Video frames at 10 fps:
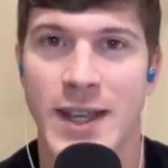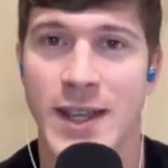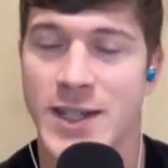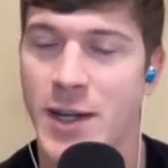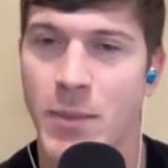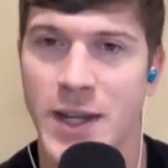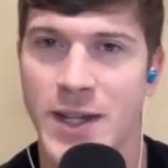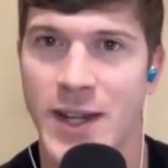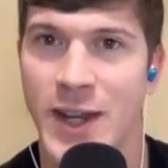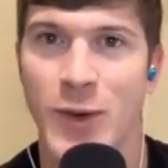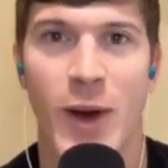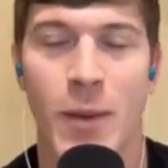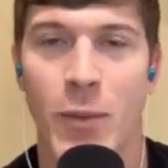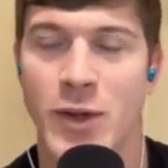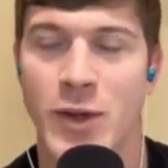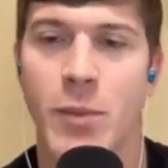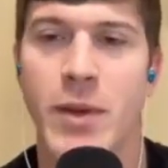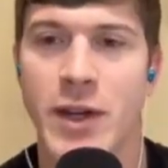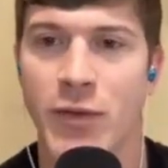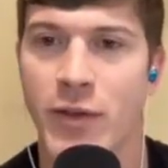It's going to be incredible. There's so many
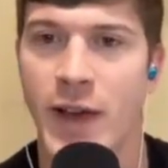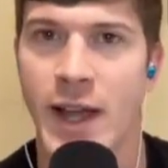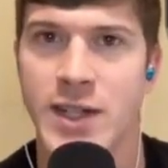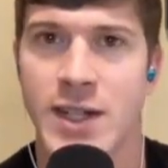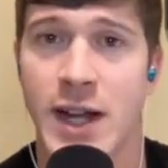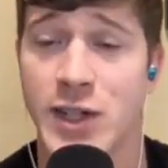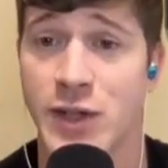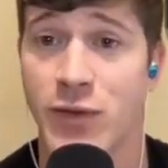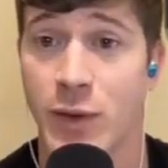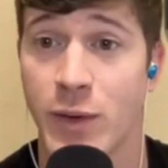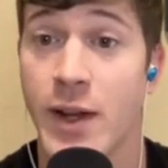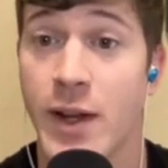different events, not just for